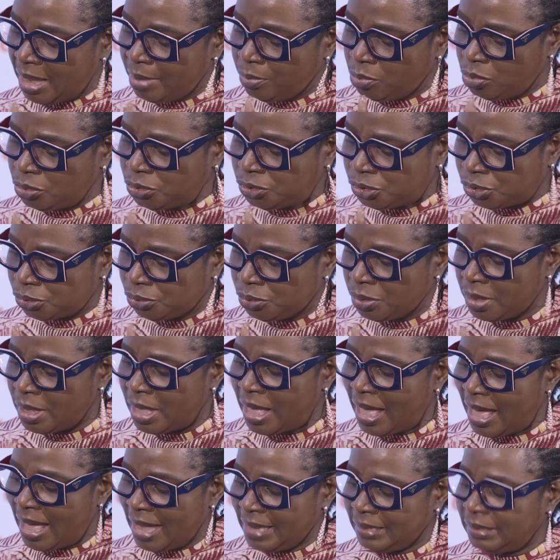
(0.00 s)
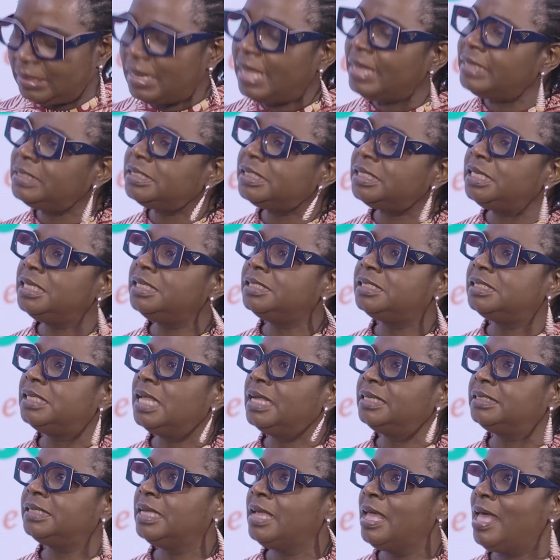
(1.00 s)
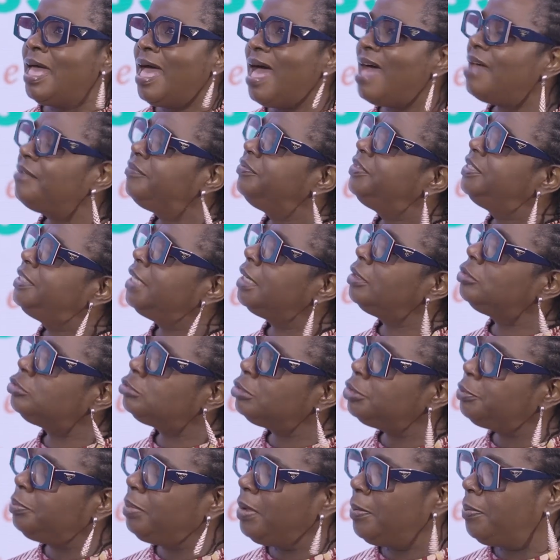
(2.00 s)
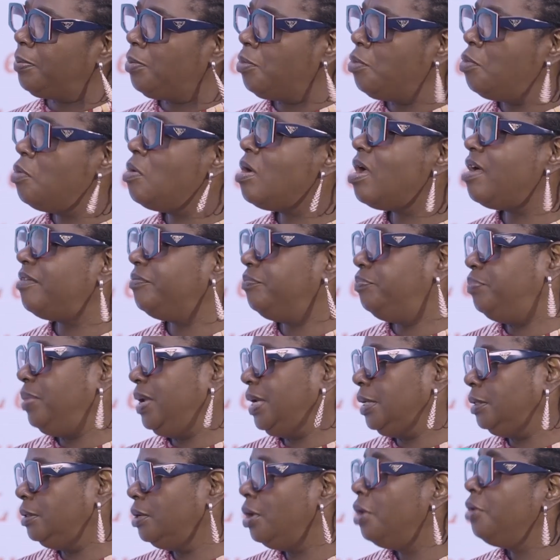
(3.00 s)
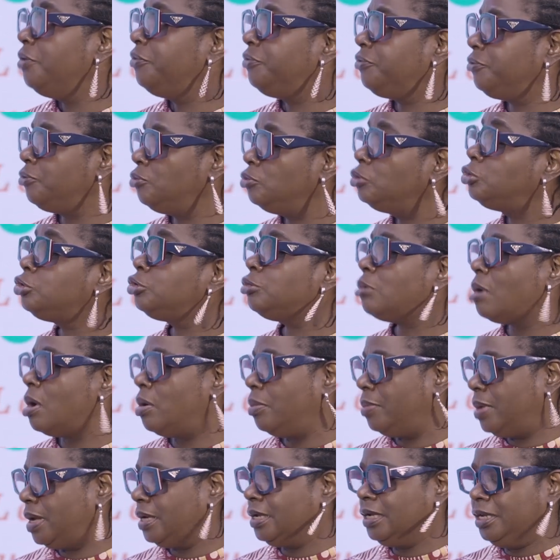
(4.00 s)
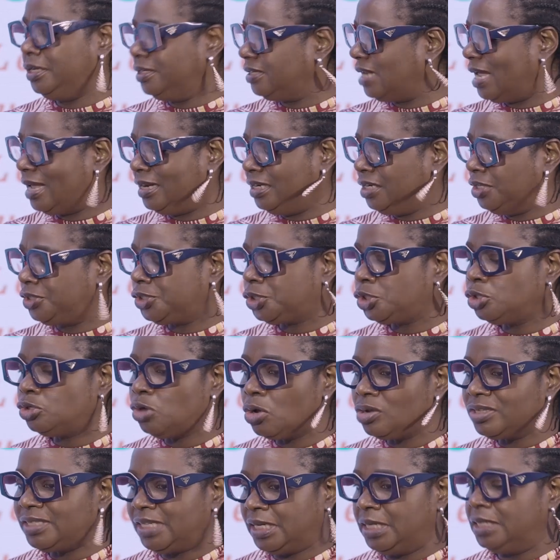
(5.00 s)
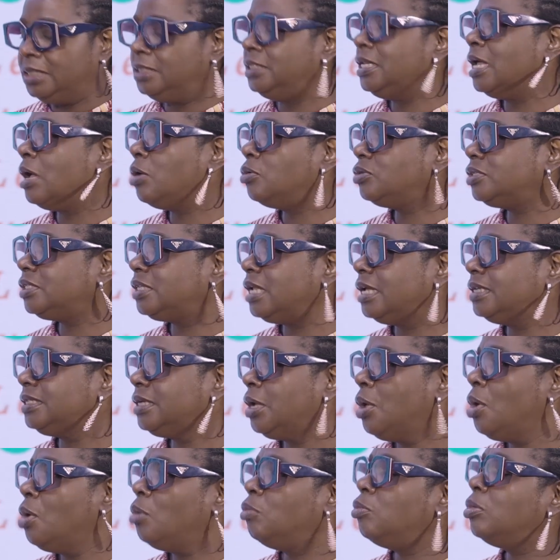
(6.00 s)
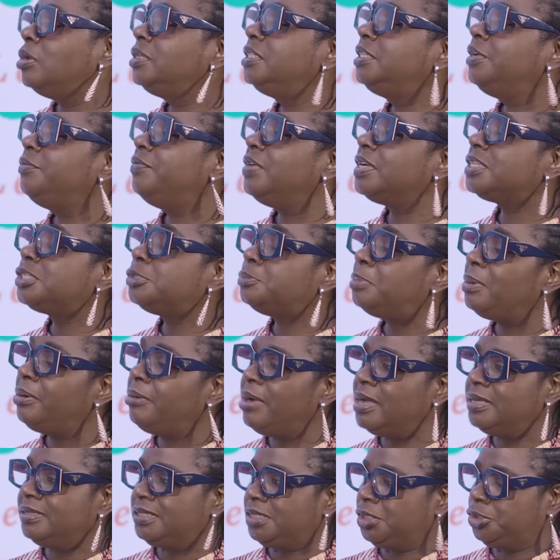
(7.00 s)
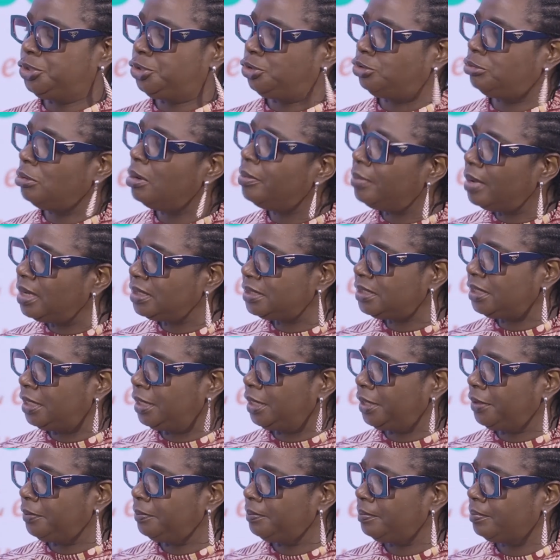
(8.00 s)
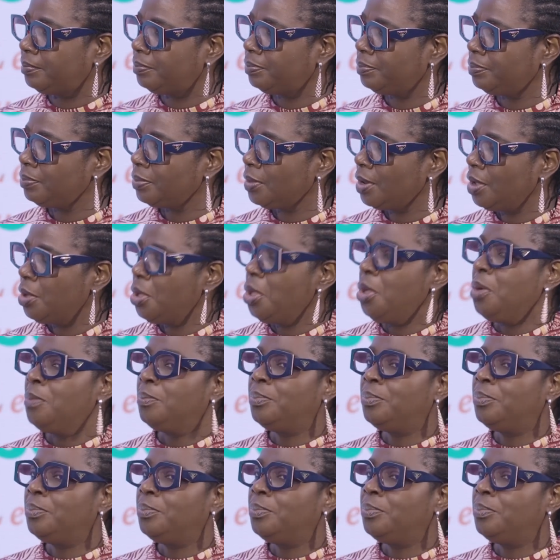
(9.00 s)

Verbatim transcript: i want to highlight is that I've dealt with people who have been through trauma, and it's yeah. not in doubt that what they've experienced is traumatic. Yes.